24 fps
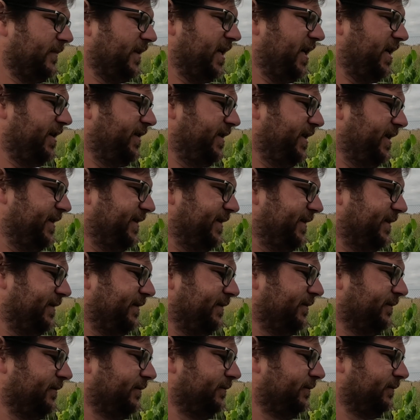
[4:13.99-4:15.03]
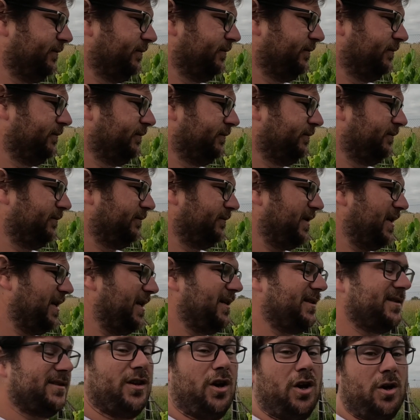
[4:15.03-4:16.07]
And this
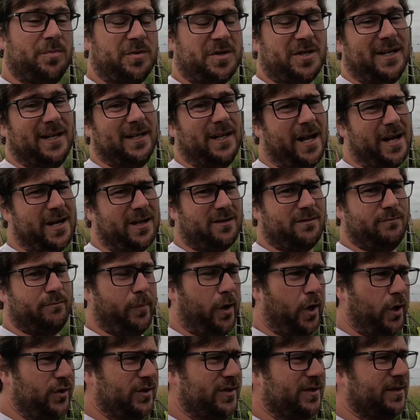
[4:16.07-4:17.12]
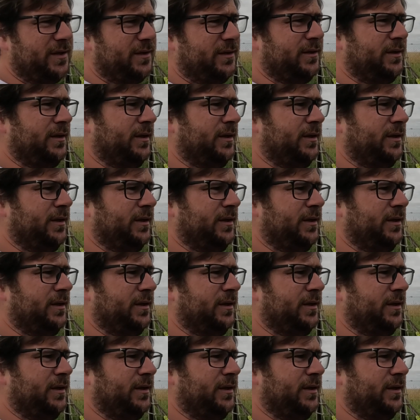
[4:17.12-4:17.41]
is the option I like the most.